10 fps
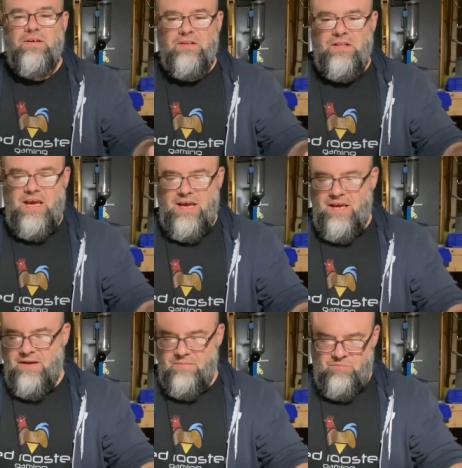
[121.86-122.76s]

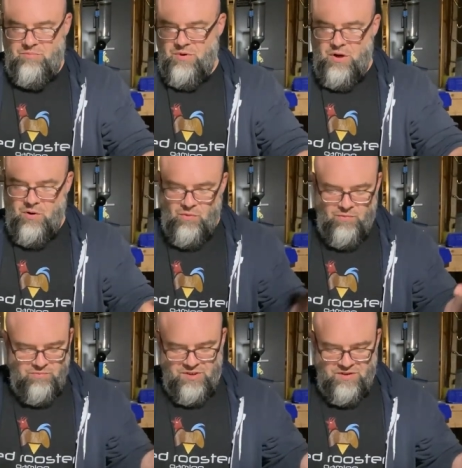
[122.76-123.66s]
like, you know,
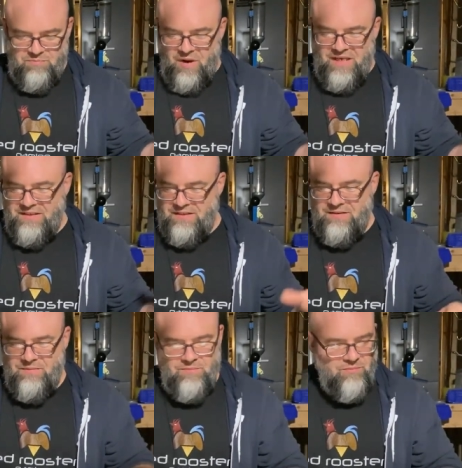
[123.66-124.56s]
space
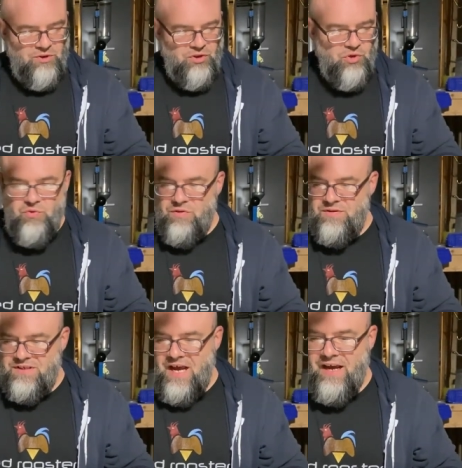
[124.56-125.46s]
suit
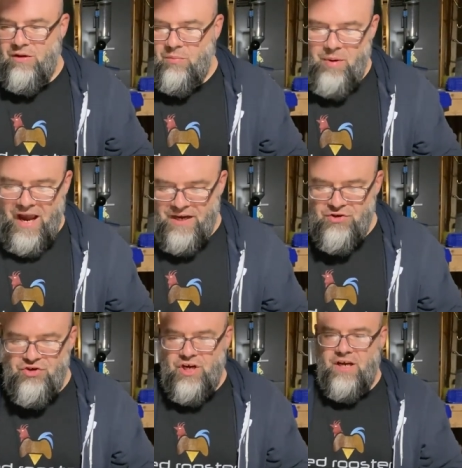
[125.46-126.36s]
style
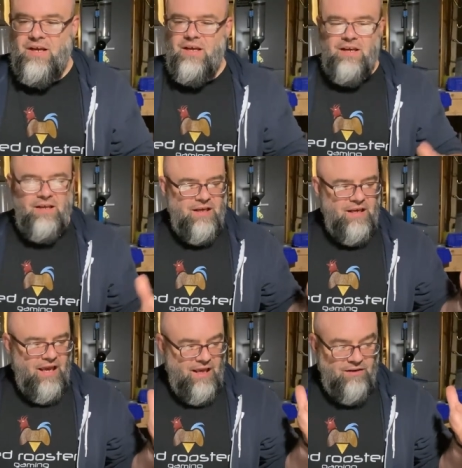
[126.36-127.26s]
packaging.
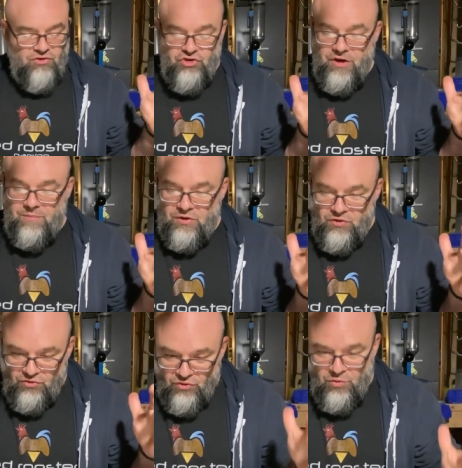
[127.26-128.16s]
It shipped
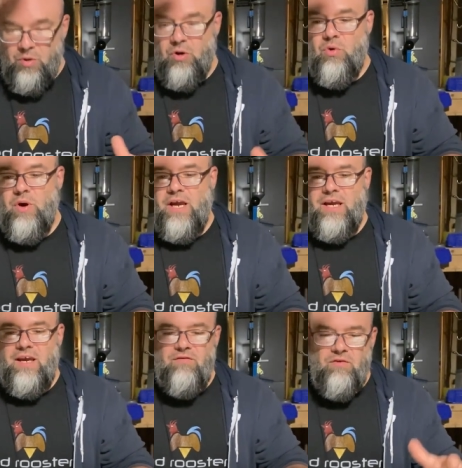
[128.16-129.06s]
super
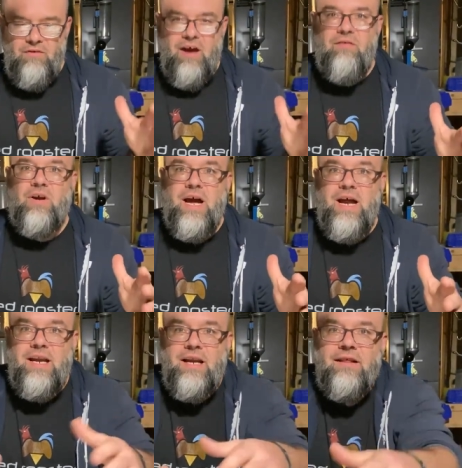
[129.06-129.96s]
quick. If you've ever
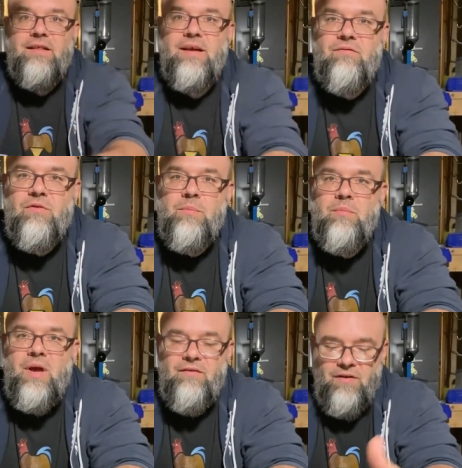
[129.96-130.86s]
gotten anything
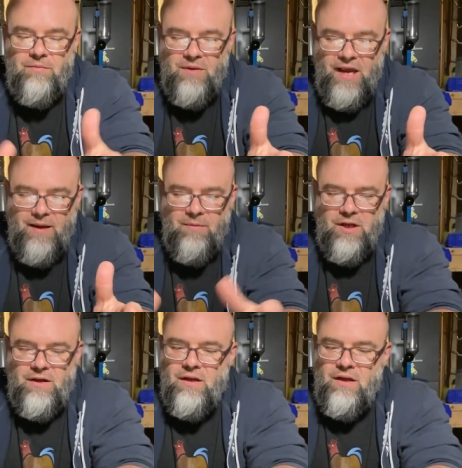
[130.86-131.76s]
from F M
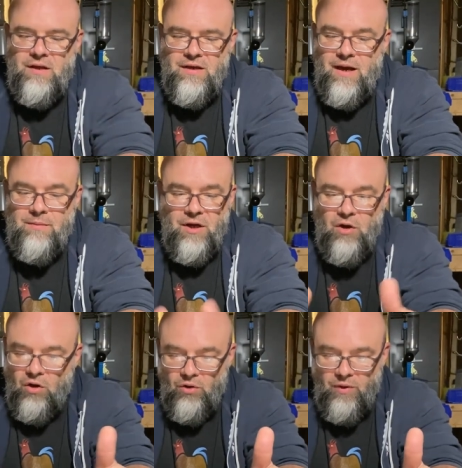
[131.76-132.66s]
Gammon coming
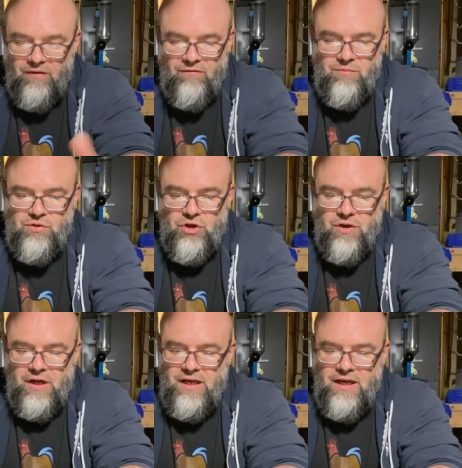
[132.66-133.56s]
all the way from
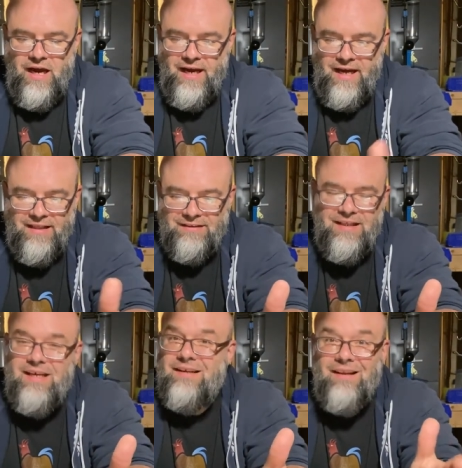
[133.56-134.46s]
Turkey, I got this
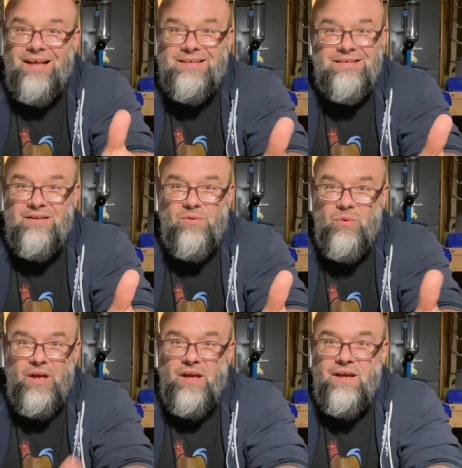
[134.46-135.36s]
thing in less than a
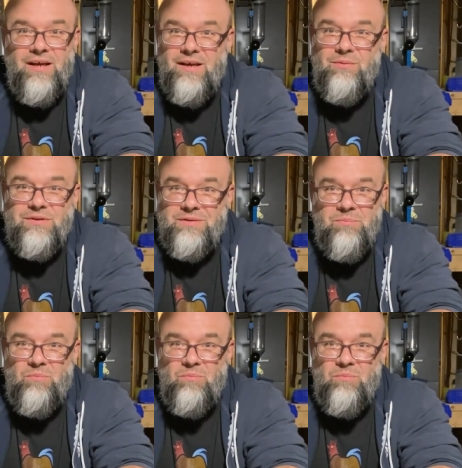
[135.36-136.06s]
week. It was